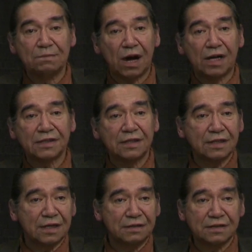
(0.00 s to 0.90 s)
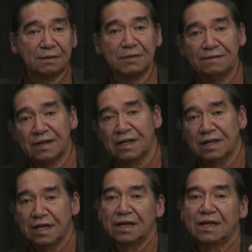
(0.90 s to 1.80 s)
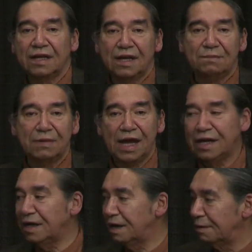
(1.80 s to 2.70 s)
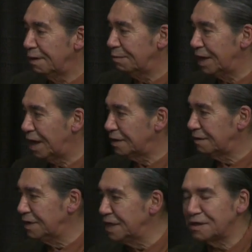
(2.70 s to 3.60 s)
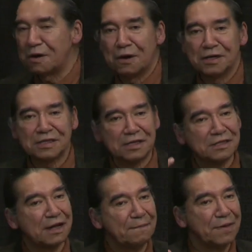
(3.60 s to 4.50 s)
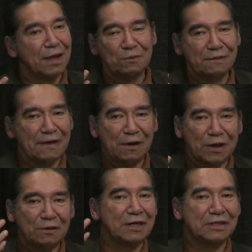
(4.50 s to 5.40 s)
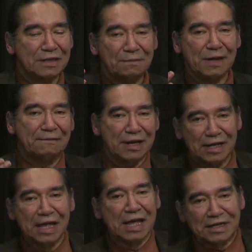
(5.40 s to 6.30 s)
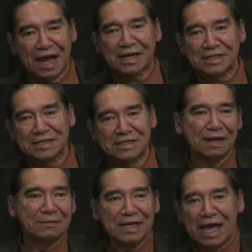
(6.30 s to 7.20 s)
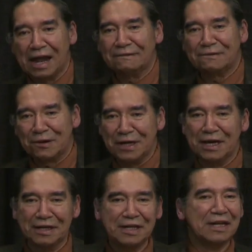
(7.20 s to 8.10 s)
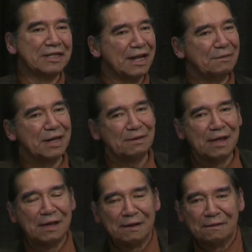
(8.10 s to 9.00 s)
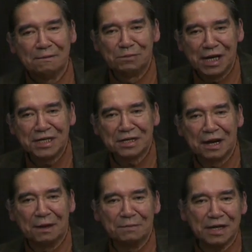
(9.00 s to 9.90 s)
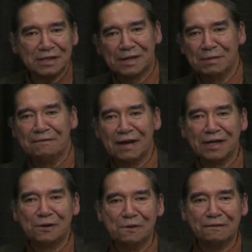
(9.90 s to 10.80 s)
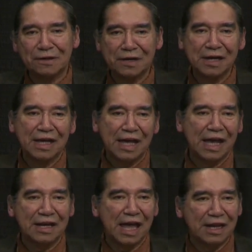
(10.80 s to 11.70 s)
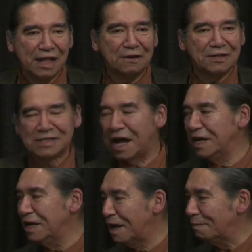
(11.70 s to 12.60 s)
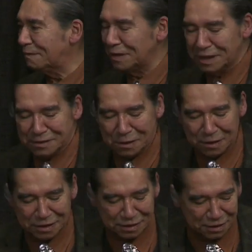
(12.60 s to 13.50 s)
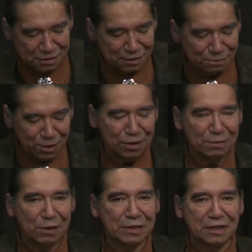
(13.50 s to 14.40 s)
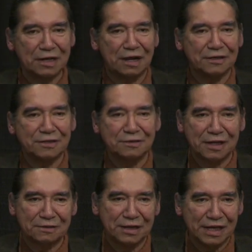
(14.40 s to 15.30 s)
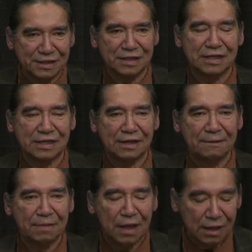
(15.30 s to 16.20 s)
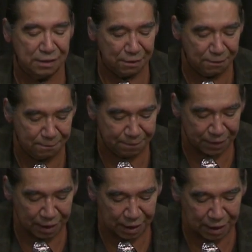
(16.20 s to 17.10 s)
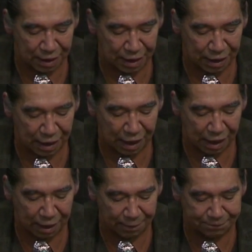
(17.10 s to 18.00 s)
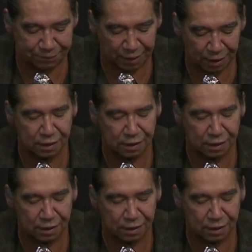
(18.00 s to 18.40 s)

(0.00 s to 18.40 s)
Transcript: in Boston, there's some living in, in Maine, and because of this course, there's some, we found out there's some living in Texas, some in California, some in British Columbia, some in Vancouver, and, and they're signing up for this course to learn more about their culture and traditions. So, um,